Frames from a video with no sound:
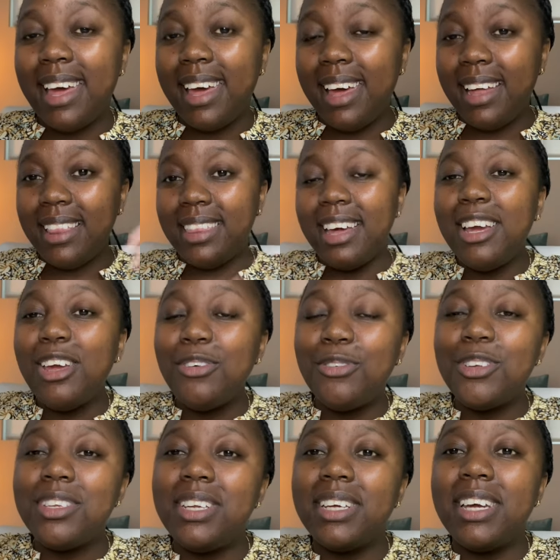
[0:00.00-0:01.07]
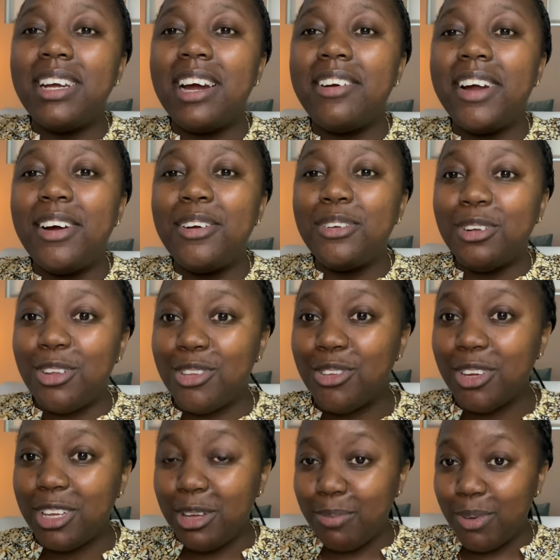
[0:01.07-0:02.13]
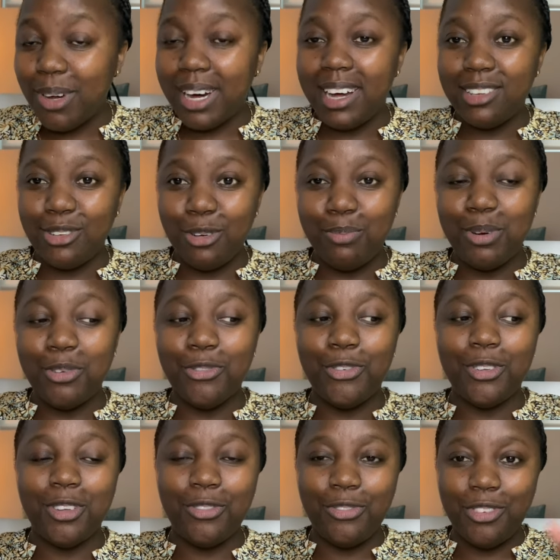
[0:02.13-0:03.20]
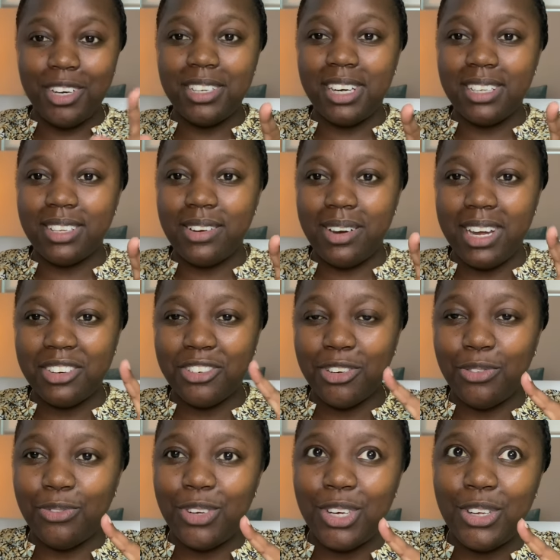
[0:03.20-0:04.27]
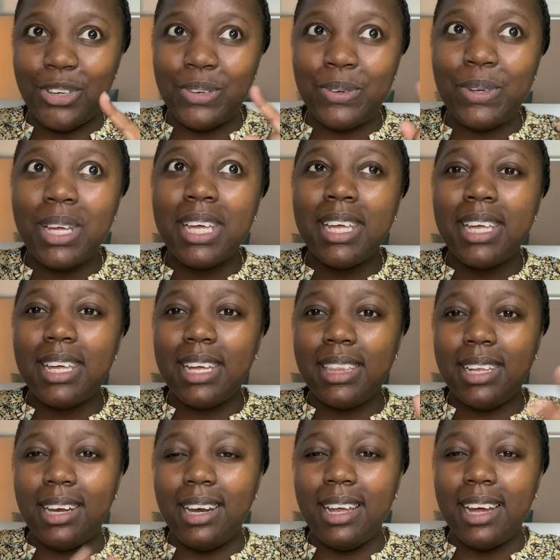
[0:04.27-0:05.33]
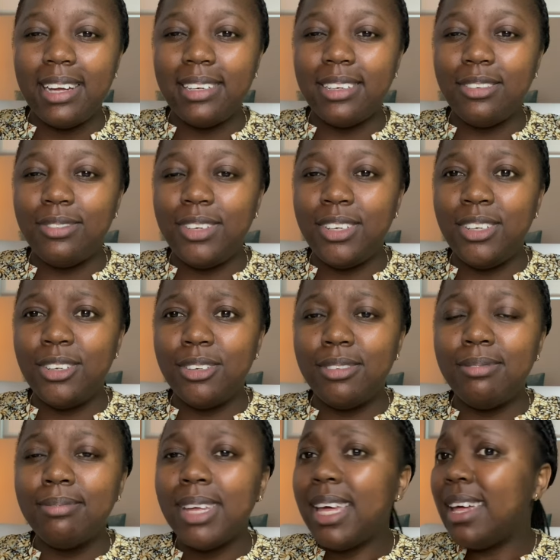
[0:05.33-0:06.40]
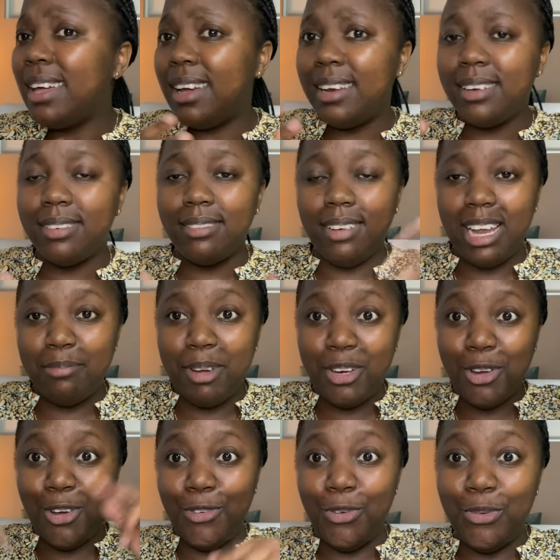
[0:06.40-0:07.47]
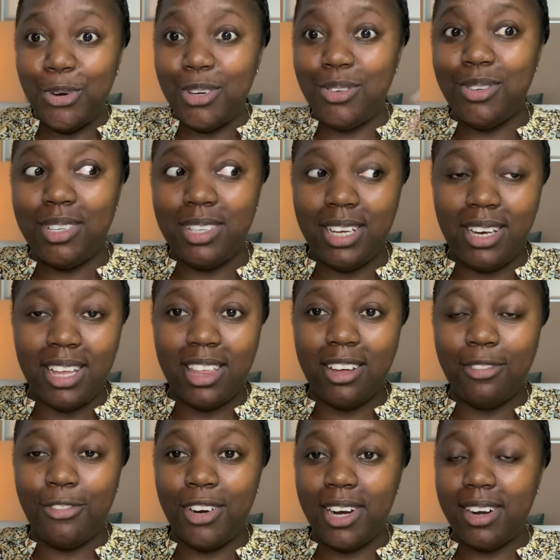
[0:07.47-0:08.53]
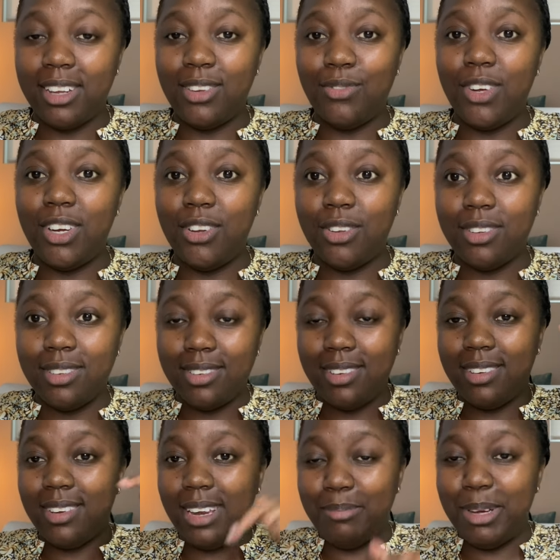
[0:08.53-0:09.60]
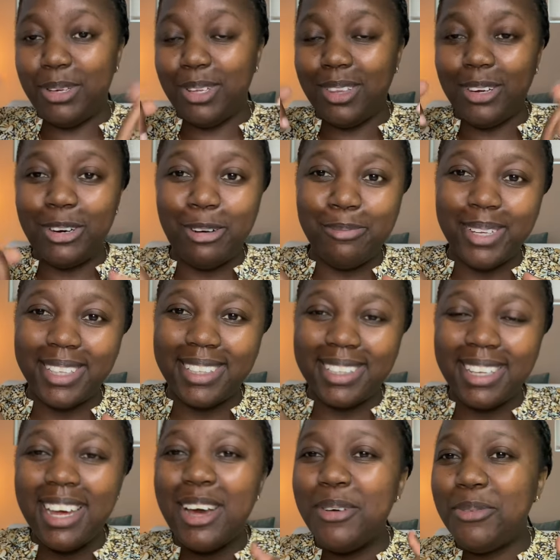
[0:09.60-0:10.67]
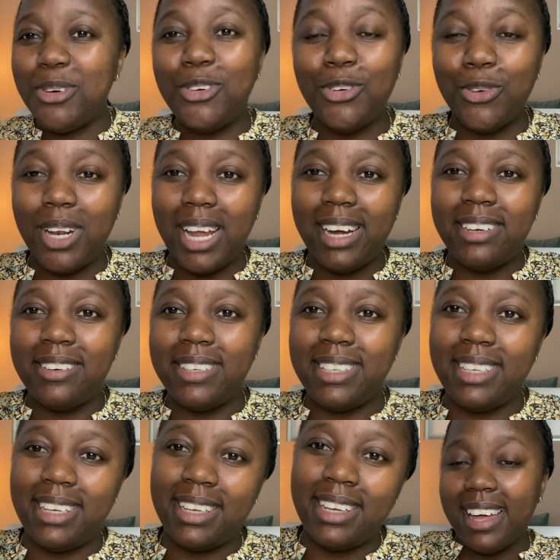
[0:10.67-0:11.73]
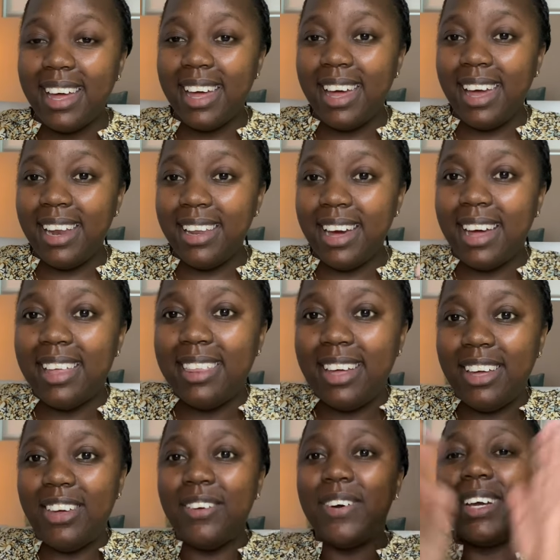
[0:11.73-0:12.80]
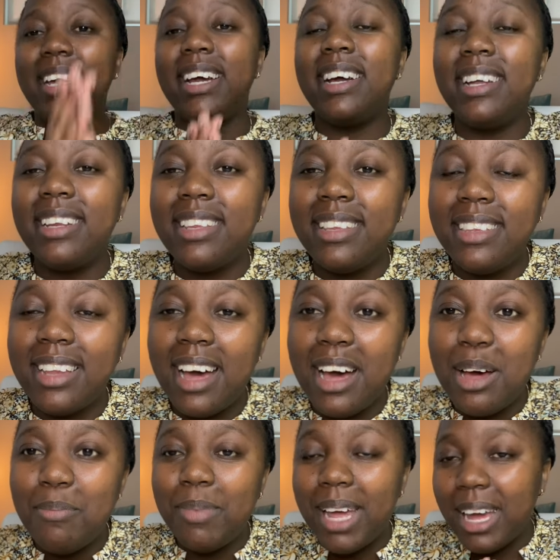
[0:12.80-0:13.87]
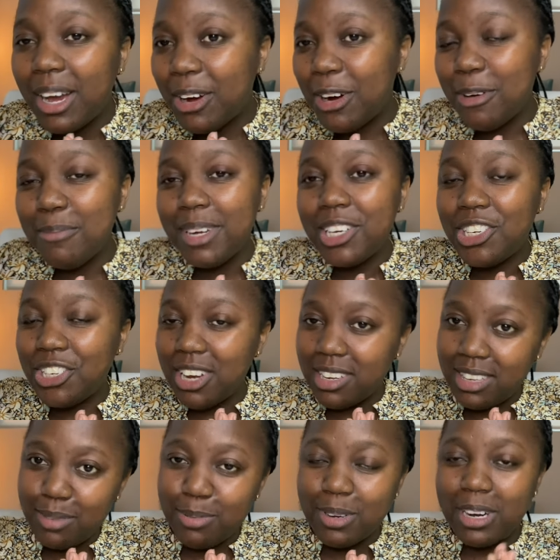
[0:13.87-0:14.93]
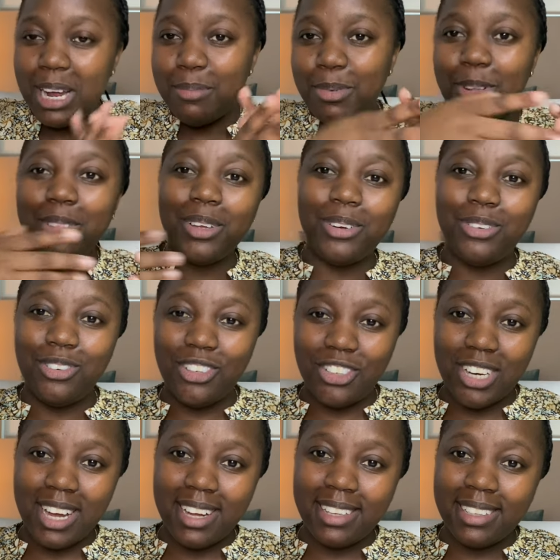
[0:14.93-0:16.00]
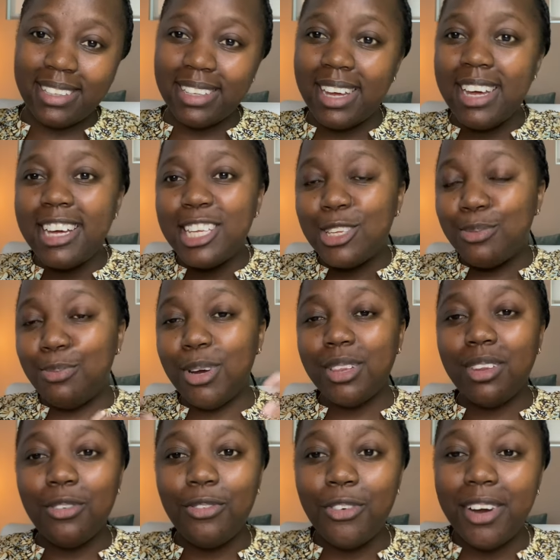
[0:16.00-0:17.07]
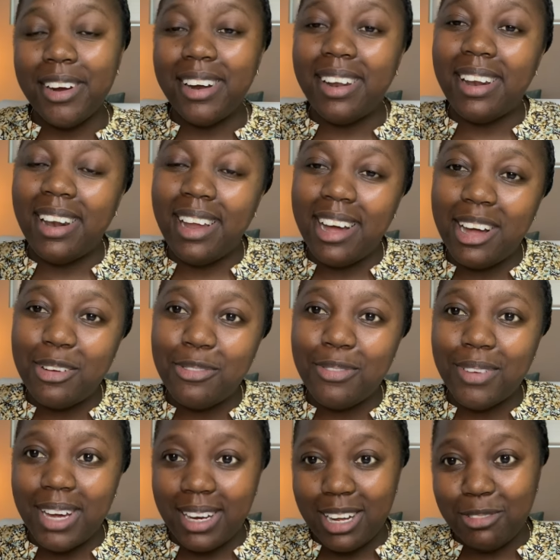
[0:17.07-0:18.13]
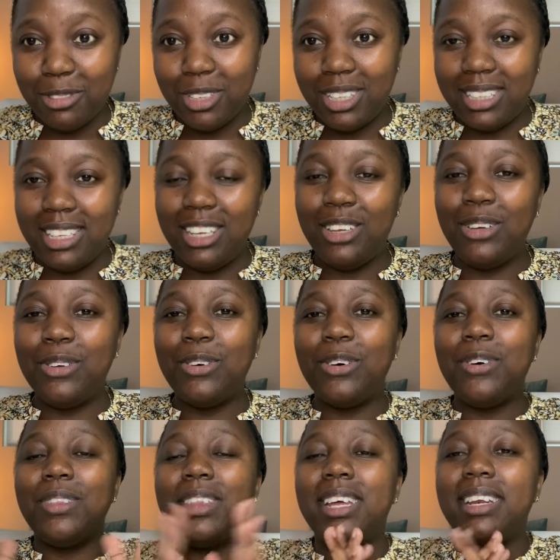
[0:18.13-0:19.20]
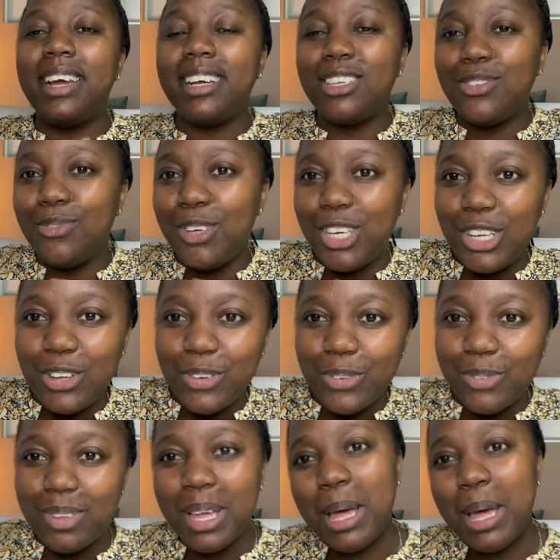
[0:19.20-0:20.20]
And thank you for sticking around. Also, keep your eyes open for the fragrance collection video and the layering video. And let me know if you want to see any other fragrance videos. Let me know in the comments what you'd like to see. And yeah, thank you again. Like, comment, share, subscribe, all the good jazz. Spread the fragrant love, and I will see you on the next video.